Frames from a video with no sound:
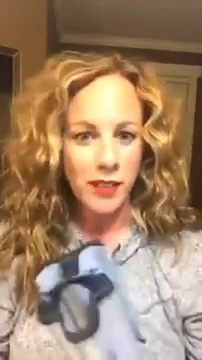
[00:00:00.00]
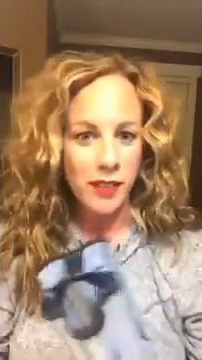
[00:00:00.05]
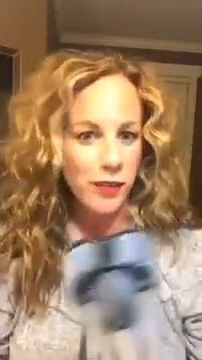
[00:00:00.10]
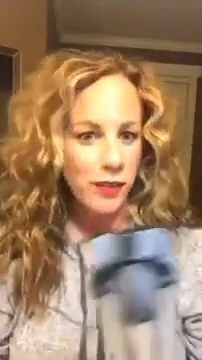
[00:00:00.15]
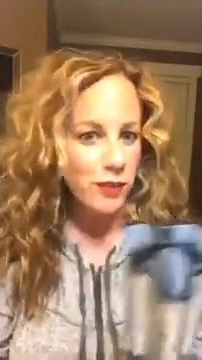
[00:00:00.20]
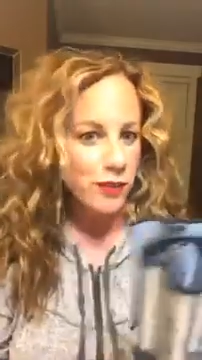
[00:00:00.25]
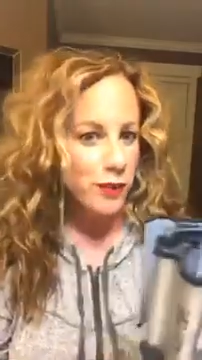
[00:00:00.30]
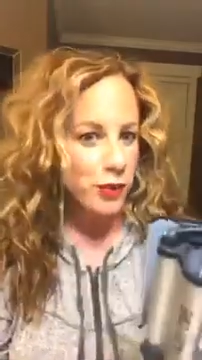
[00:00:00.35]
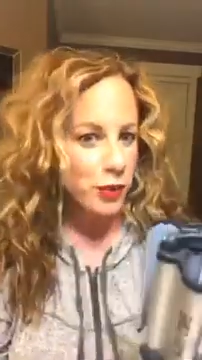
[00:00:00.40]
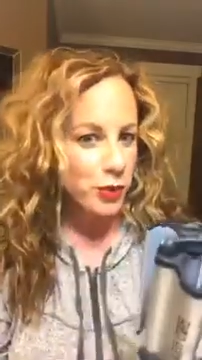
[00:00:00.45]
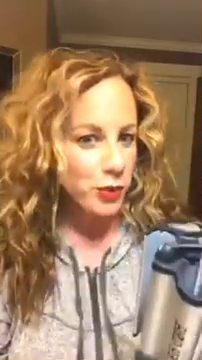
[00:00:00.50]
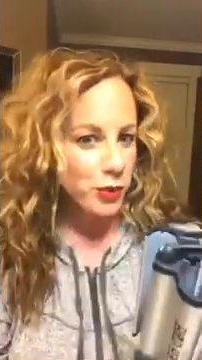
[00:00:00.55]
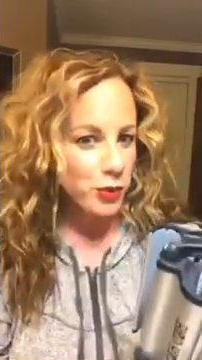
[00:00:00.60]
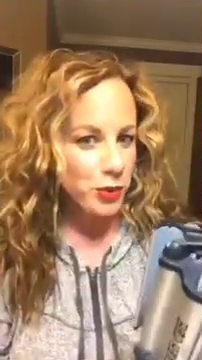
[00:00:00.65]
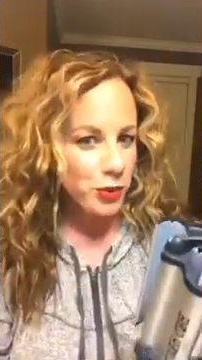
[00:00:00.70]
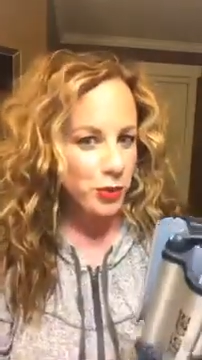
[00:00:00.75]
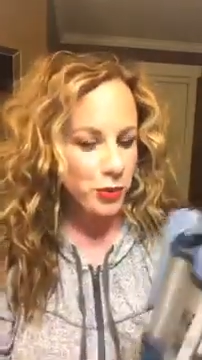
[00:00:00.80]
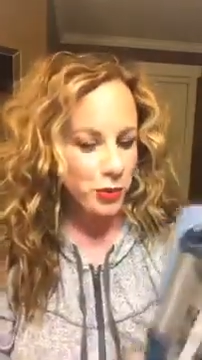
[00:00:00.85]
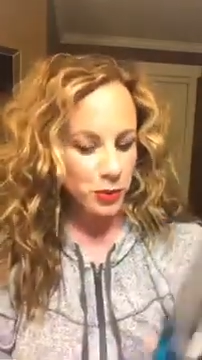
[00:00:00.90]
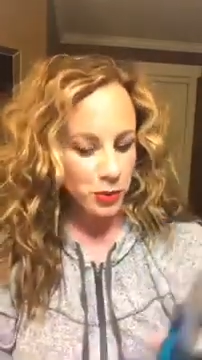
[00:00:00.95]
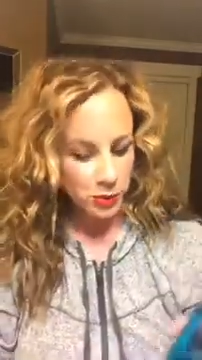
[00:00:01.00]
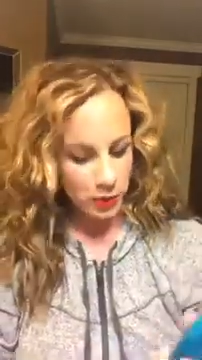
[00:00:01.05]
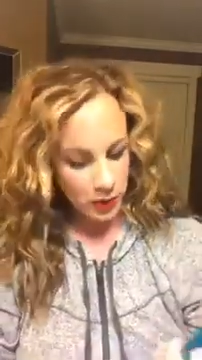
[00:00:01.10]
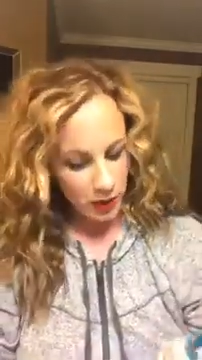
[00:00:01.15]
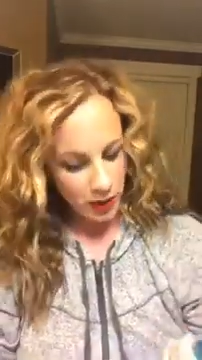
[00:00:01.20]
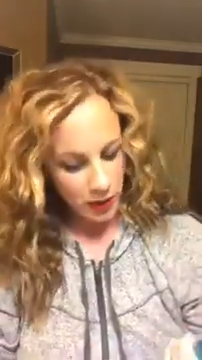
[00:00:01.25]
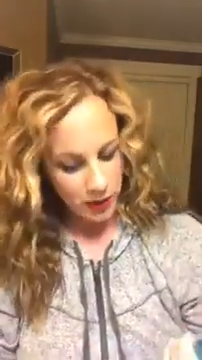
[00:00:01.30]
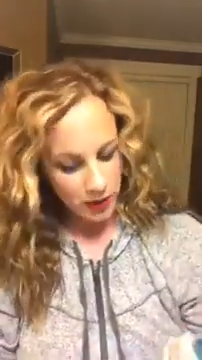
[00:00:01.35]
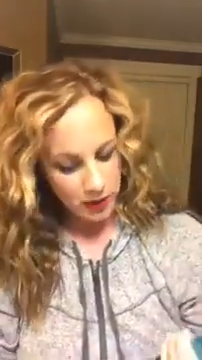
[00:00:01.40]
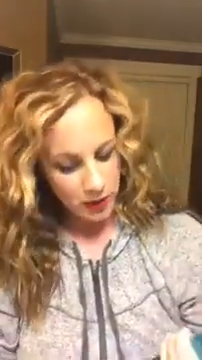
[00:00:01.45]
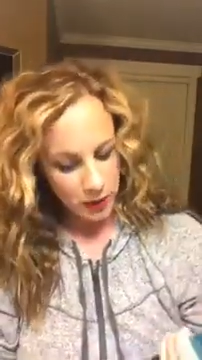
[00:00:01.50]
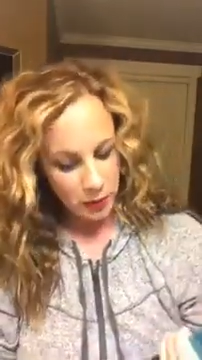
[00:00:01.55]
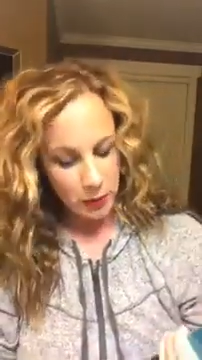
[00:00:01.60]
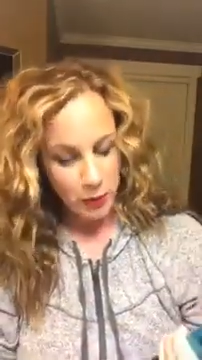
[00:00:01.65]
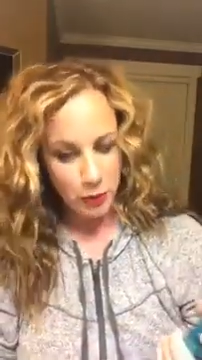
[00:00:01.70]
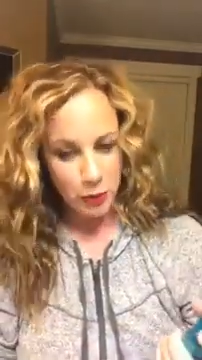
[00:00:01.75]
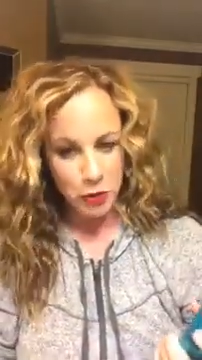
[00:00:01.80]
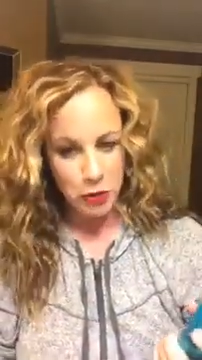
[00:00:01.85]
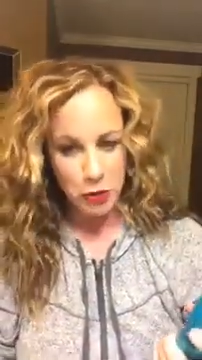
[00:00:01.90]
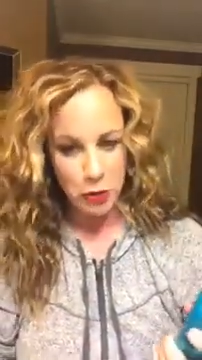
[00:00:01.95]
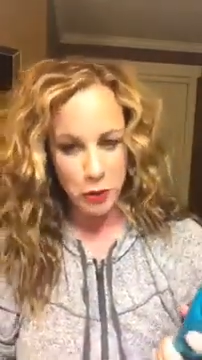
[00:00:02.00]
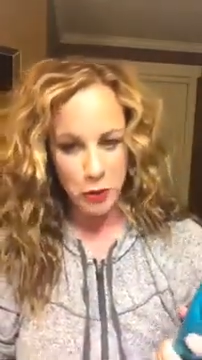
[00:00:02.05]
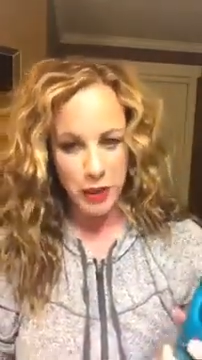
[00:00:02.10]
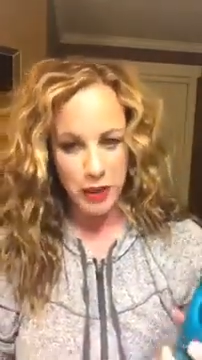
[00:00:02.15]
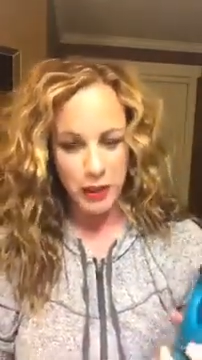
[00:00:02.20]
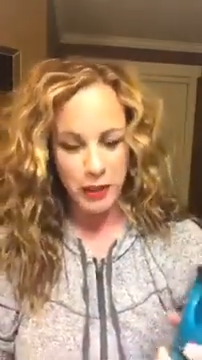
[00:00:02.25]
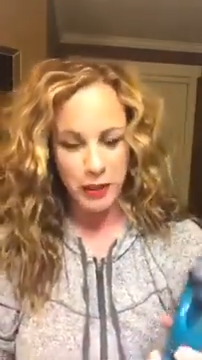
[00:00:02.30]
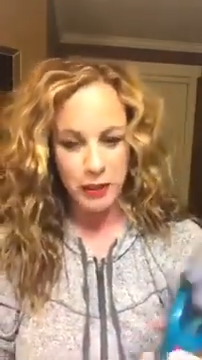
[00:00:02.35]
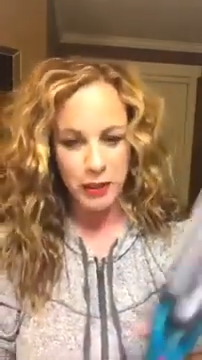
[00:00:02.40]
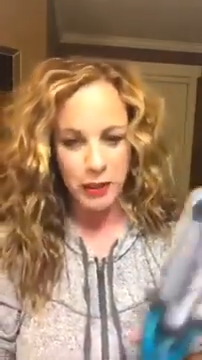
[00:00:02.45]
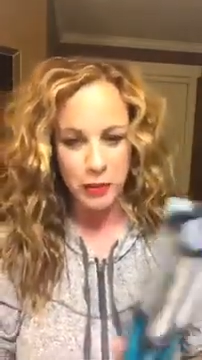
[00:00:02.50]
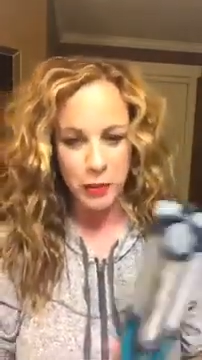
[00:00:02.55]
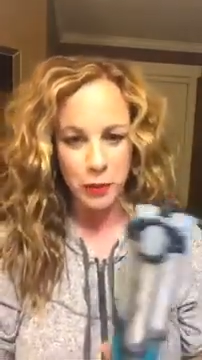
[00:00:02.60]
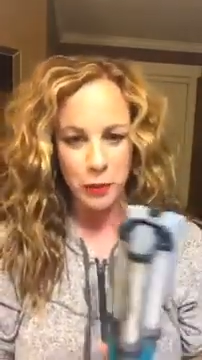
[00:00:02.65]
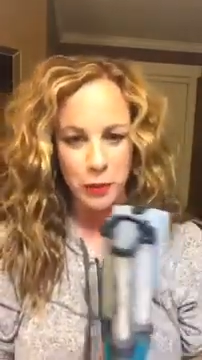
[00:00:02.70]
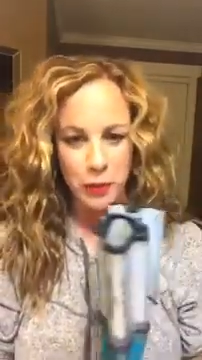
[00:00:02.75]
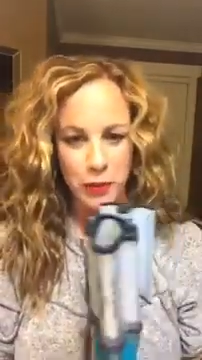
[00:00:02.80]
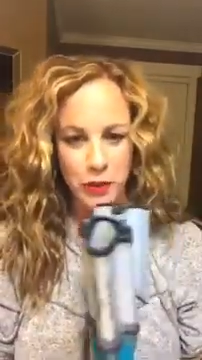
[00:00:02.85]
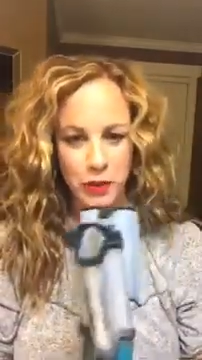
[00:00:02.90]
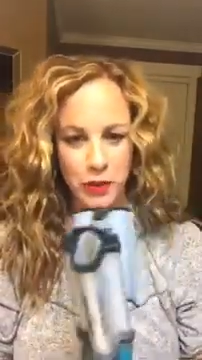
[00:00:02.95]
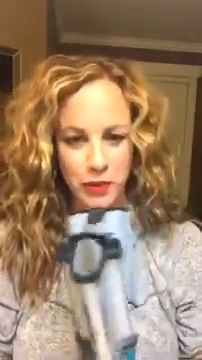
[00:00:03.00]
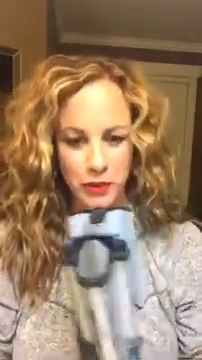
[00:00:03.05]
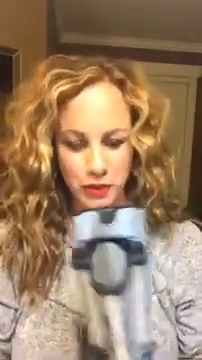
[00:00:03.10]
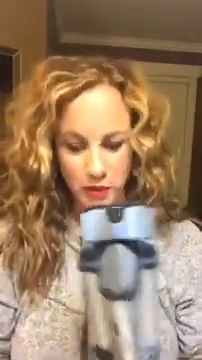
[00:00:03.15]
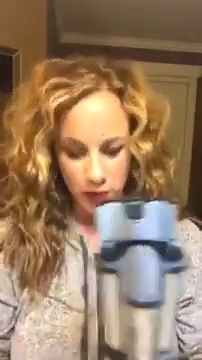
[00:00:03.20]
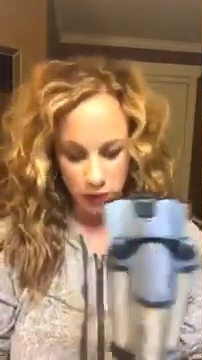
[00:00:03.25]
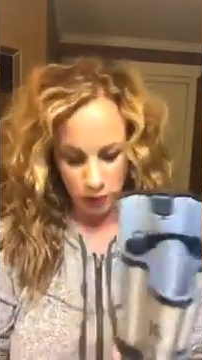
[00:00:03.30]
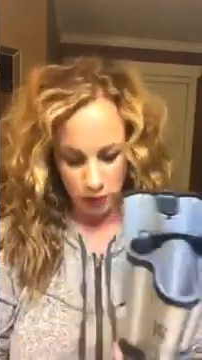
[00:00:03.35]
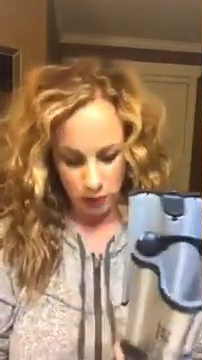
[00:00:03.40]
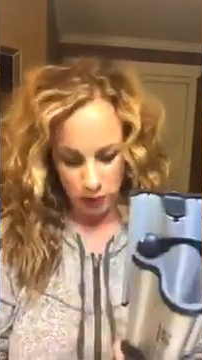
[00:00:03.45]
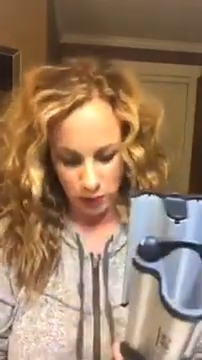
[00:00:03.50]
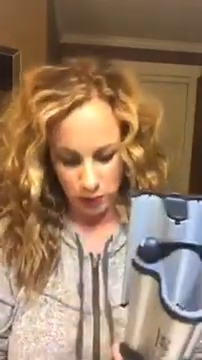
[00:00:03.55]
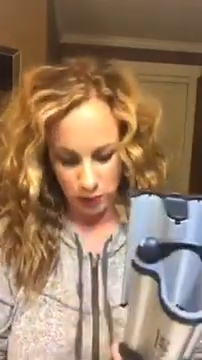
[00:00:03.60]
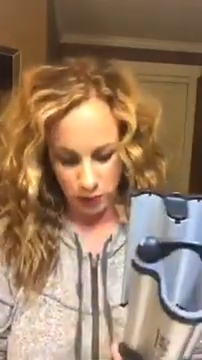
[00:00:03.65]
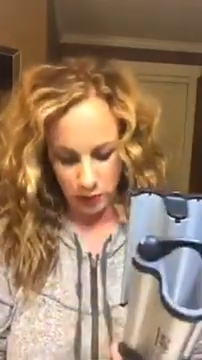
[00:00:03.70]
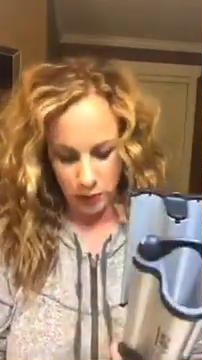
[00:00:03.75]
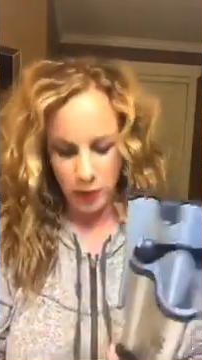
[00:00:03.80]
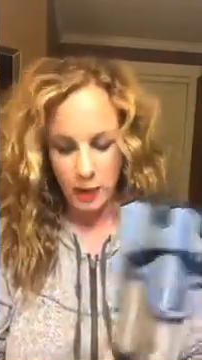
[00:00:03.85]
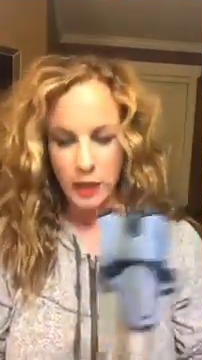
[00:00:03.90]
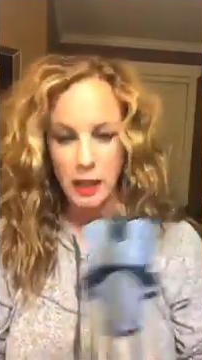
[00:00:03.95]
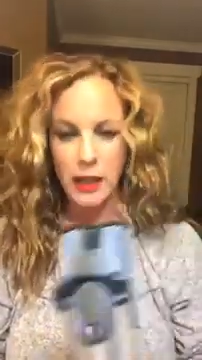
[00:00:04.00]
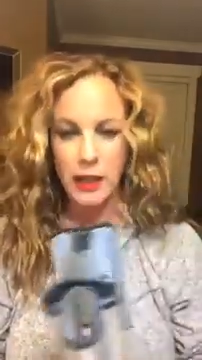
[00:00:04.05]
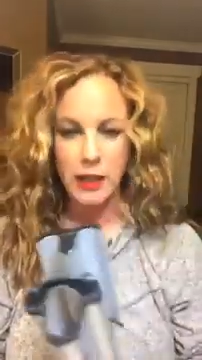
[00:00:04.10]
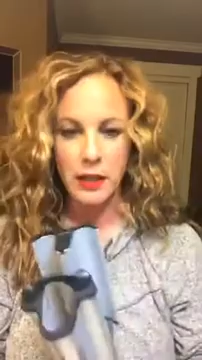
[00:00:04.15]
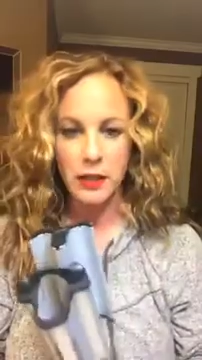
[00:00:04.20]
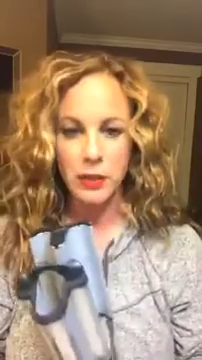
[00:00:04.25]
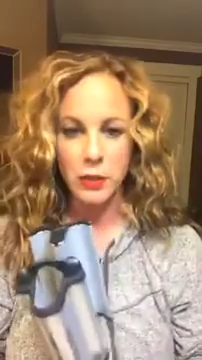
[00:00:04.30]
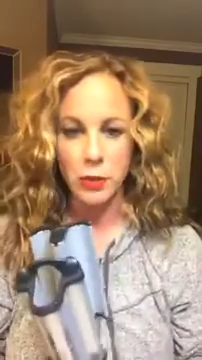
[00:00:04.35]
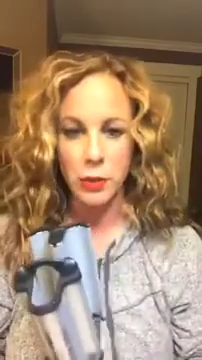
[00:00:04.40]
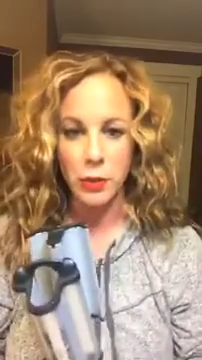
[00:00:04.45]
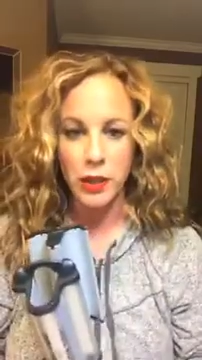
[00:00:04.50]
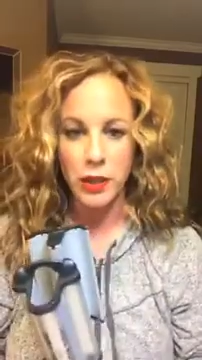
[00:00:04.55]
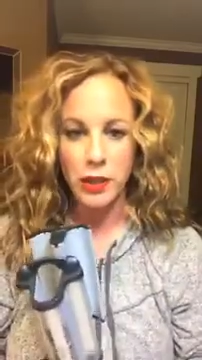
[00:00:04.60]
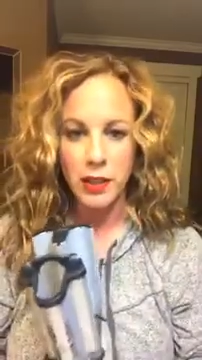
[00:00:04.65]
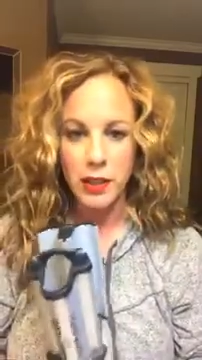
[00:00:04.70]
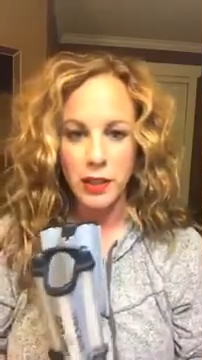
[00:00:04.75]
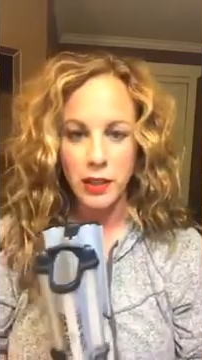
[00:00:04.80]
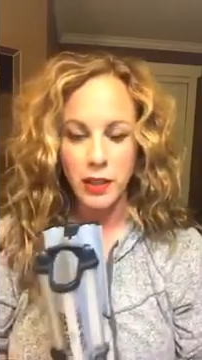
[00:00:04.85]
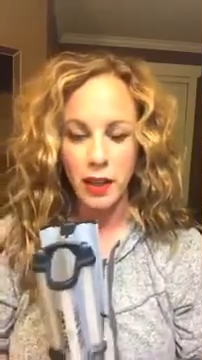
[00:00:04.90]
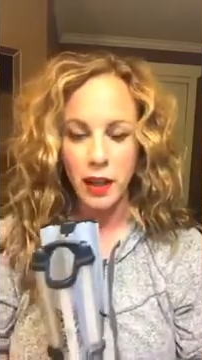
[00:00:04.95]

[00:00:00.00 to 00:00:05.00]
if you are somebody with short hair and you're wondering if you can do it,